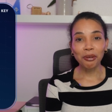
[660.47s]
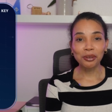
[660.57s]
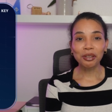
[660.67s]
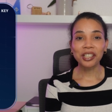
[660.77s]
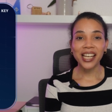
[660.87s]

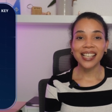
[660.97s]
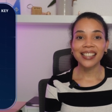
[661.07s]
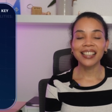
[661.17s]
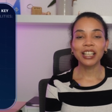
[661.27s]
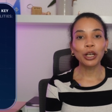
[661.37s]
also
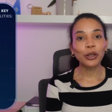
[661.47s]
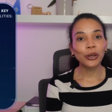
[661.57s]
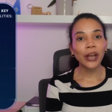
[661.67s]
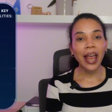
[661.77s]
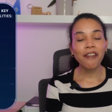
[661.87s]
does
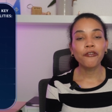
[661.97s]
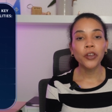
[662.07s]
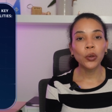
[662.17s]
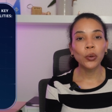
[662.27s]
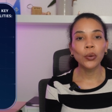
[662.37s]
include a
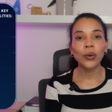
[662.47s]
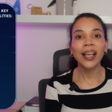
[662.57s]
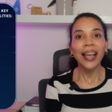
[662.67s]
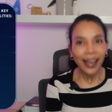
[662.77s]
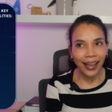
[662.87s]
few
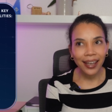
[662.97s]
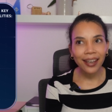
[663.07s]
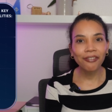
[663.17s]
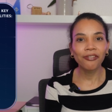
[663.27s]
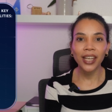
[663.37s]

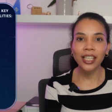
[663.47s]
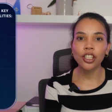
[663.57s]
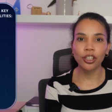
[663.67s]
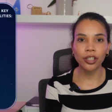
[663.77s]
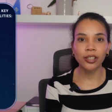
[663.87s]
key
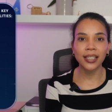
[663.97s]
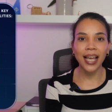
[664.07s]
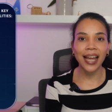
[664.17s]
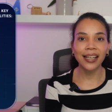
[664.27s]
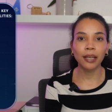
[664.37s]
features
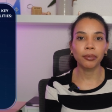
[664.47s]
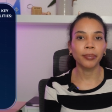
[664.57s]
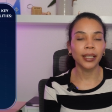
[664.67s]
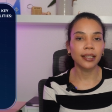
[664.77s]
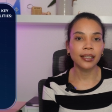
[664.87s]
and
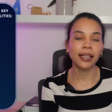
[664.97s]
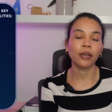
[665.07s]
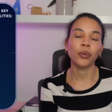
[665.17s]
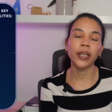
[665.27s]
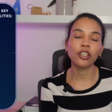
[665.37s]
capabilities
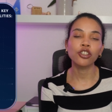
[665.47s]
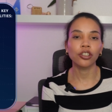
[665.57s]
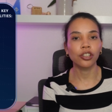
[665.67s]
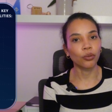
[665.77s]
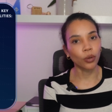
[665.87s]
that we
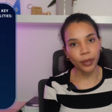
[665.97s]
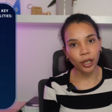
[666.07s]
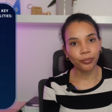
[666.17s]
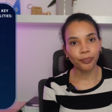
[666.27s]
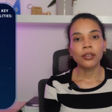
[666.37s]
should talk
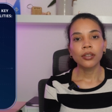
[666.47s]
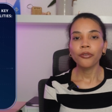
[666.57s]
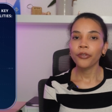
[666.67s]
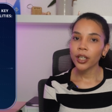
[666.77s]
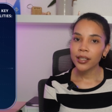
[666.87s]
about.
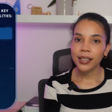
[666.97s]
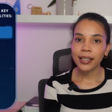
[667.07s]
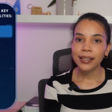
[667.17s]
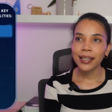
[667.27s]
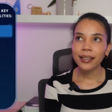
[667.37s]
So
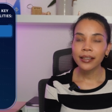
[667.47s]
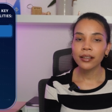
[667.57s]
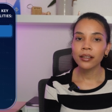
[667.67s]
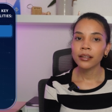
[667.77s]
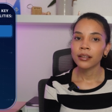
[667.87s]
firstly,
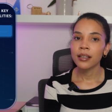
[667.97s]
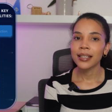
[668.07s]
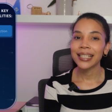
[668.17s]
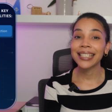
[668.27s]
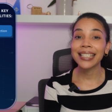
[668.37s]
Sentinel
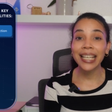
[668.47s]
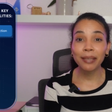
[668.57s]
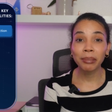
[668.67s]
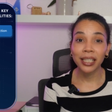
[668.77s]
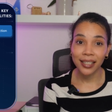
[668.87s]

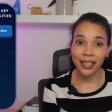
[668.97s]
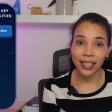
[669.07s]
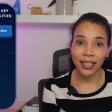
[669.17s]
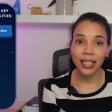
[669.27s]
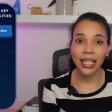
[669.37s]

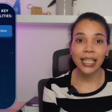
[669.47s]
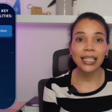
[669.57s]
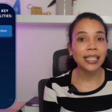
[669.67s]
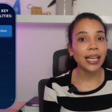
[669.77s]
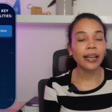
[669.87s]
seamlessly
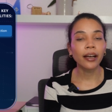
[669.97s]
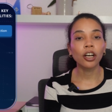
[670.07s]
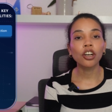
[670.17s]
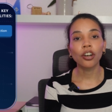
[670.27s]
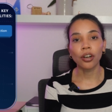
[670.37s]
collects data
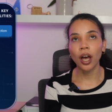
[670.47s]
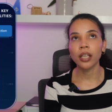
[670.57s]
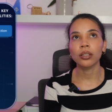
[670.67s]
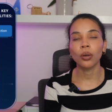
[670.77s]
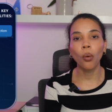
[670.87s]

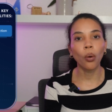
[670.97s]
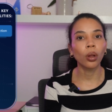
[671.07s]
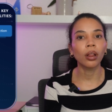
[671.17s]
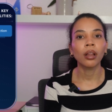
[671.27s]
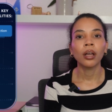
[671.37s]
across
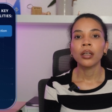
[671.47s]
all